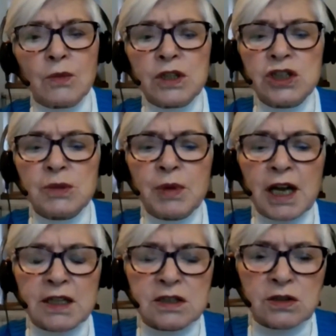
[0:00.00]
And when she
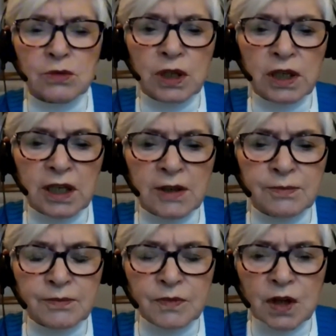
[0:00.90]
passed away,
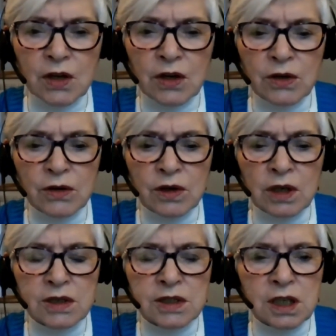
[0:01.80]
her
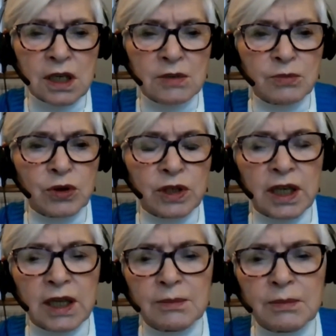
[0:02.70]
son put
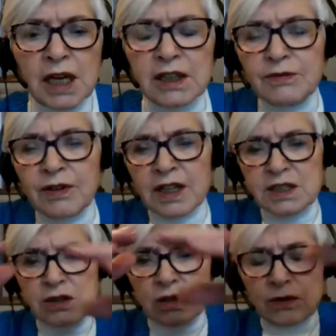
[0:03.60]
a
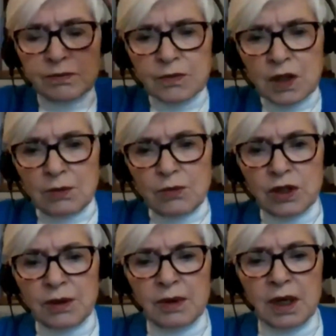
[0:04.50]
manifesto,
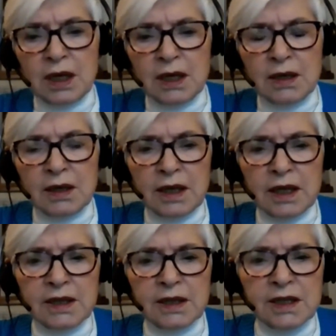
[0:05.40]
put
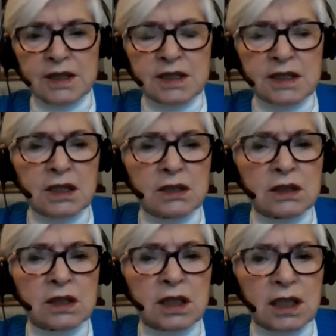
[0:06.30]
a
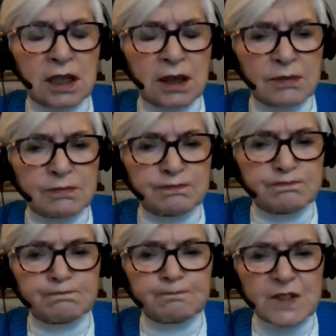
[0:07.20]
silk
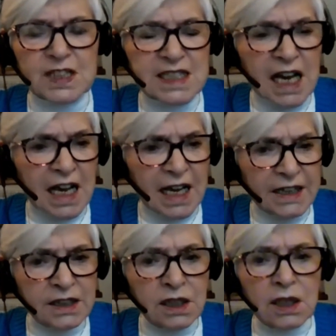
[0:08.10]

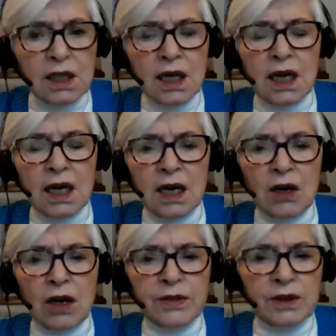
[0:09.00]
sign
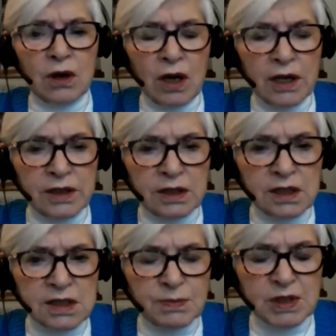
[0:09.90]
on
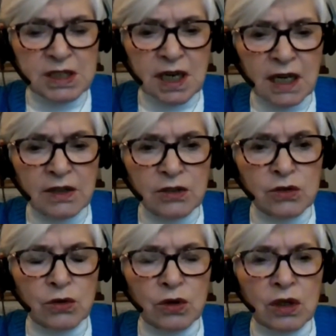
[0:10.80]
this beside the
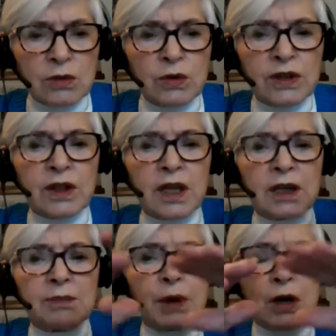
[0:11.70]
door with
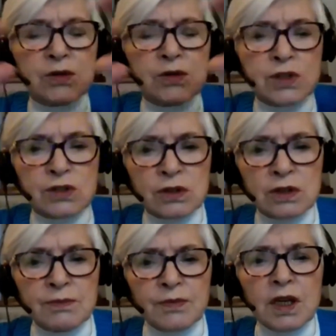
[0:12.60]
a poster